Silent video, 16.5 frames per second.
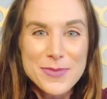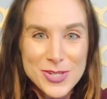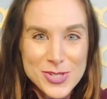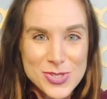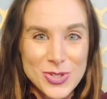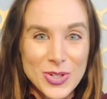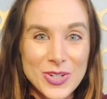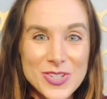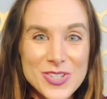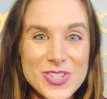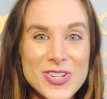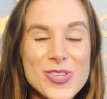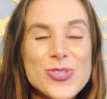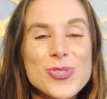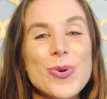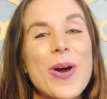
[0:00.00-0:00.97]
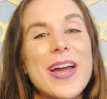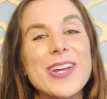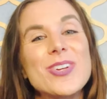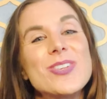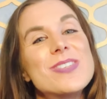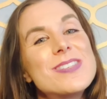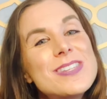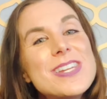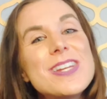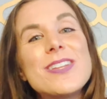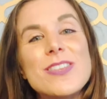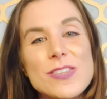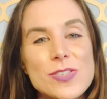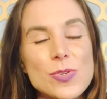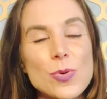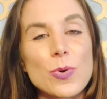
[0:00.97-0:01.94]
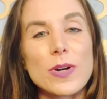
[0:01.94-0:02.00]
the search so I could seek the
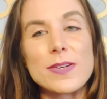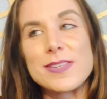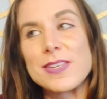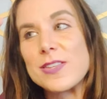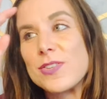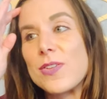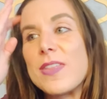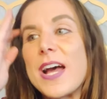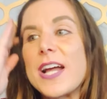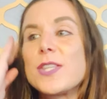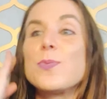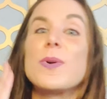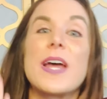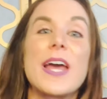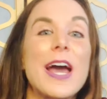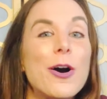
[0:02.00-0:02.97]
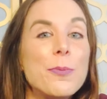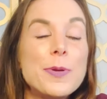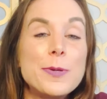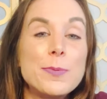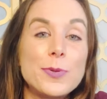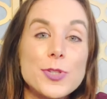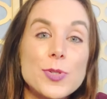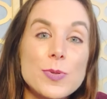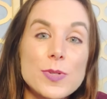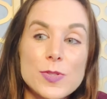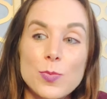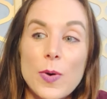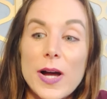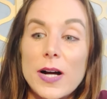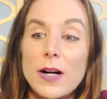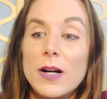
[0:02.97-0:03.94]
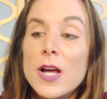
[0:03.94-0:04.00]
source. And so that's what I help people do as
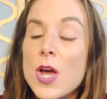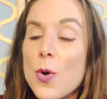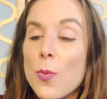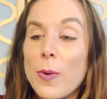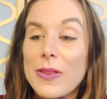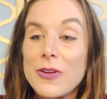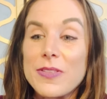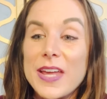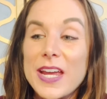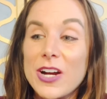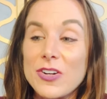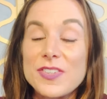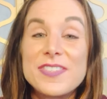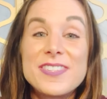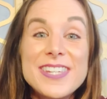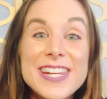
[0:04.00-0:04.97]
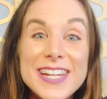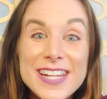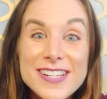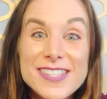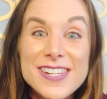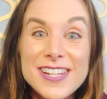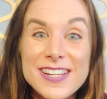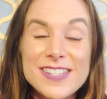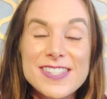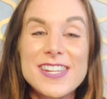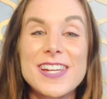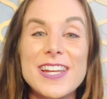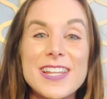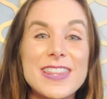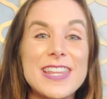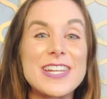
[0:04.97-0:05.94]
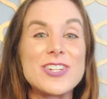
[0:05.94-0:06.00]
well. Whether they are seeking, seeking,
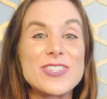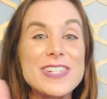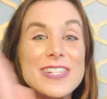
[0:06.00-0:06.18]
seeking, they just